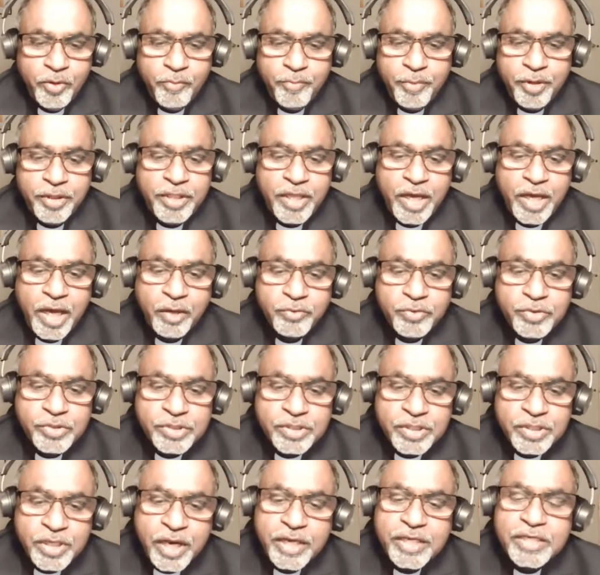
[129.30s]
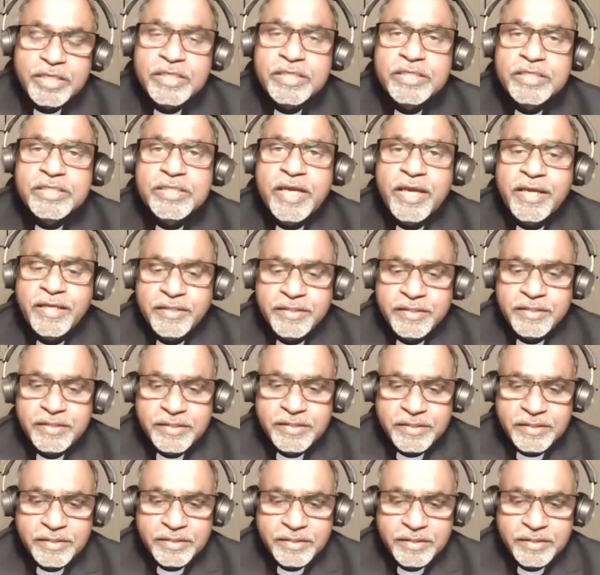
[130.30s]
But the outside
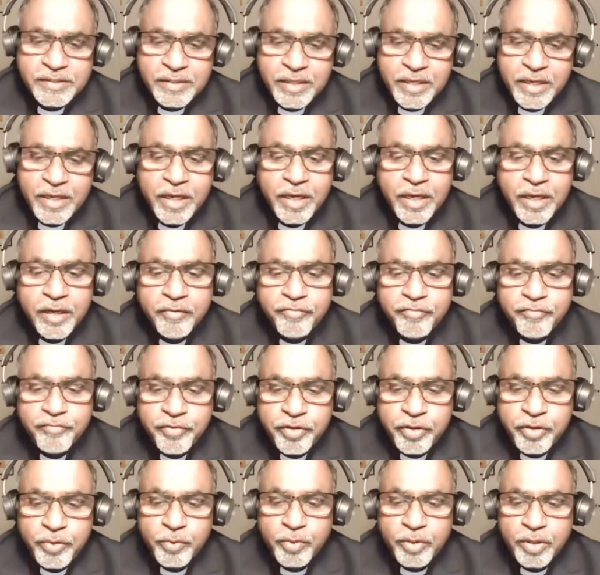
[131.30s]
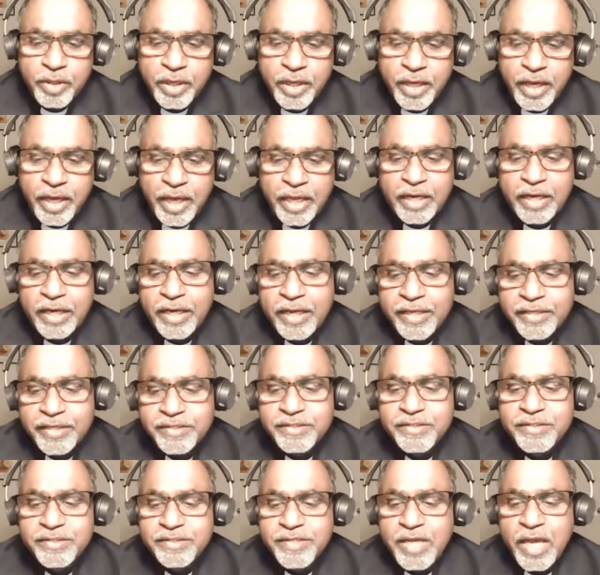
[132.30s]
tents are fewer and
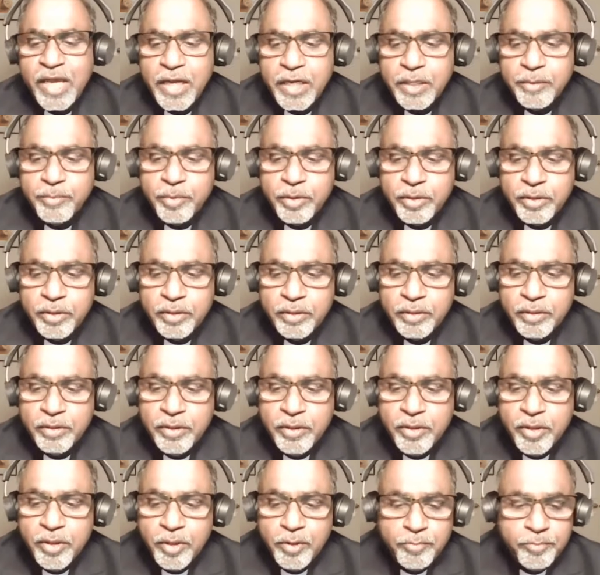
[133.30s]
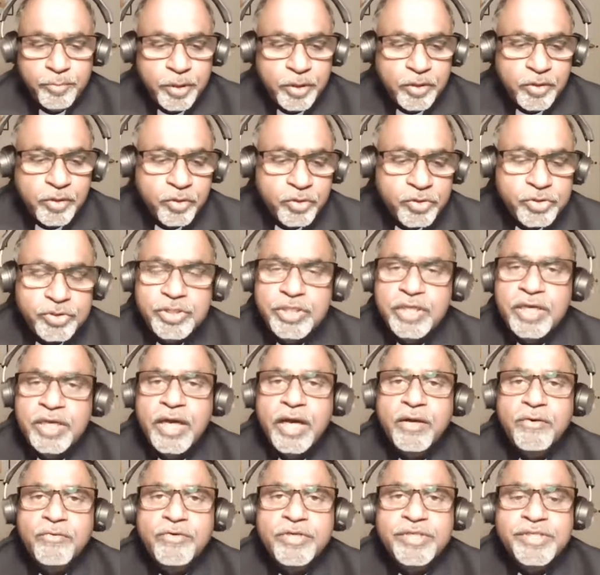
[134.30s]
less desirable because they
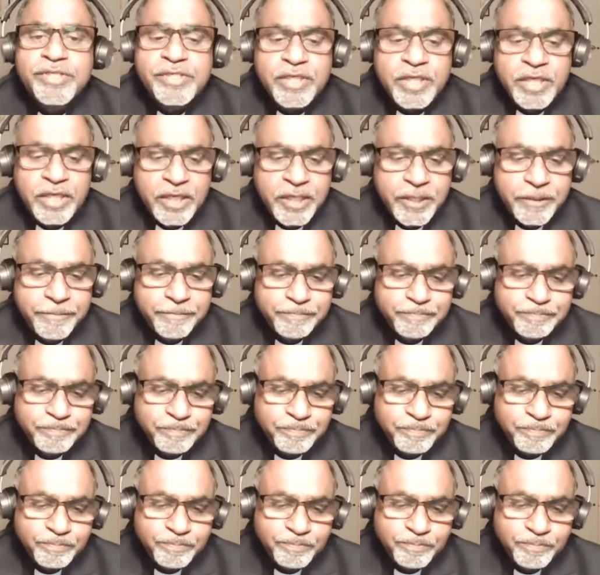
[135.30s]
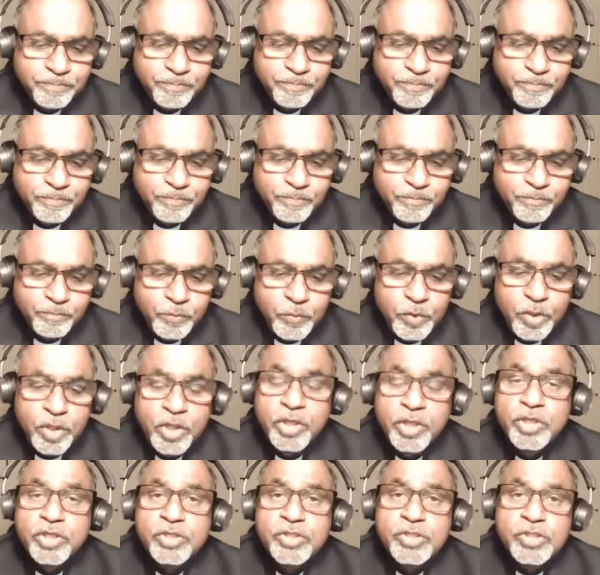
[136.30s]
are risky.
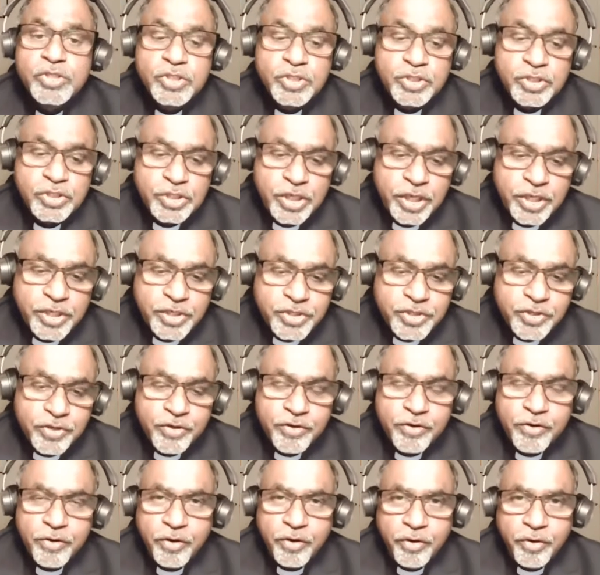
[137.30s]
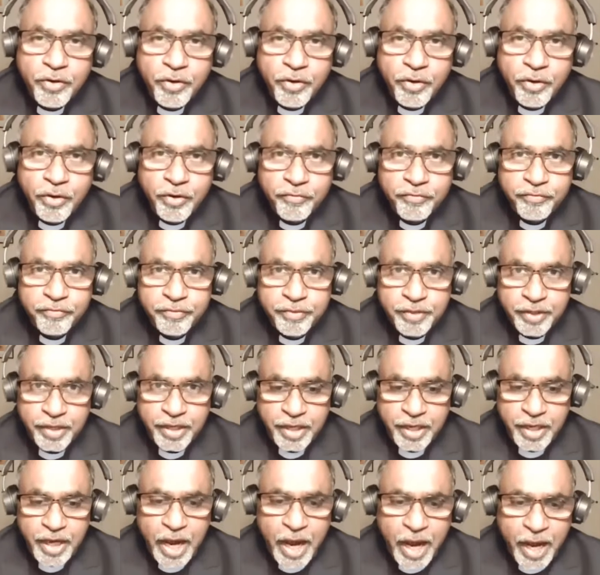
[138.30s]
Center of
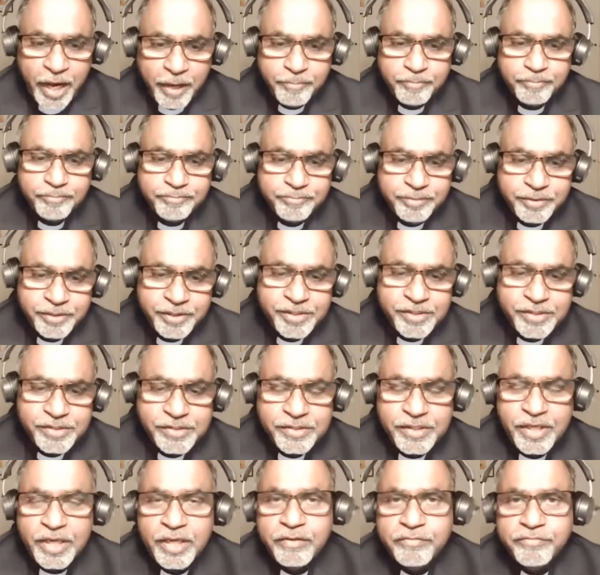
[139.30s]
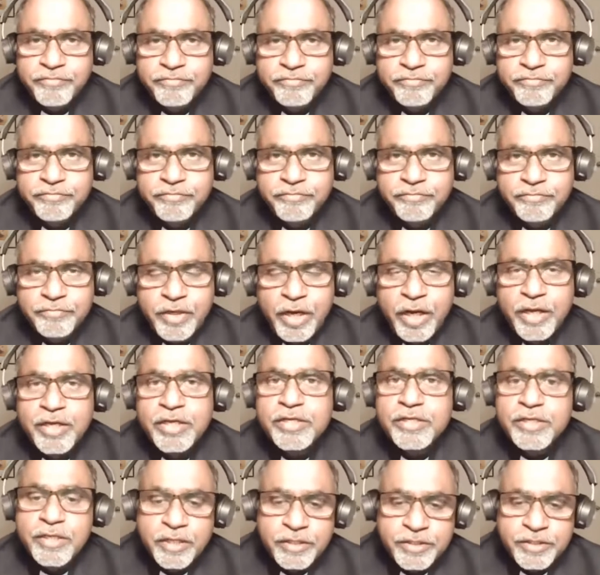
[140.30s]
the camp is safe,
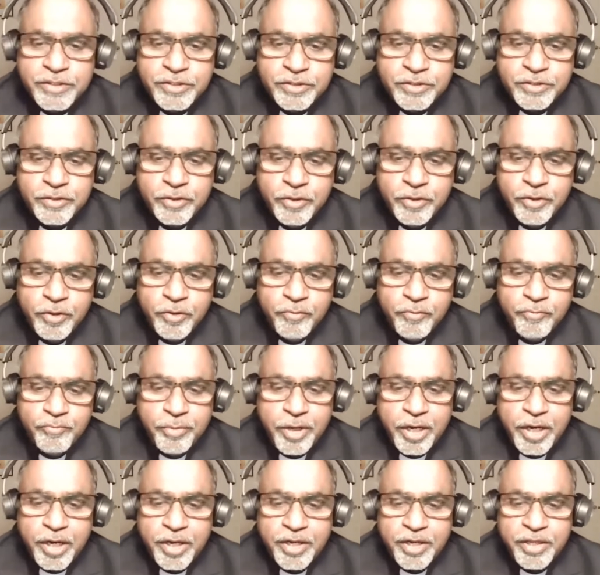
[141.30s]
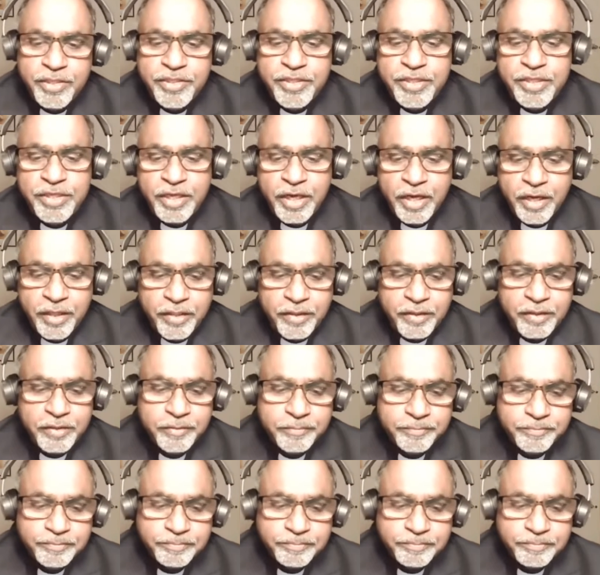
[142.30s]
untouched by the other.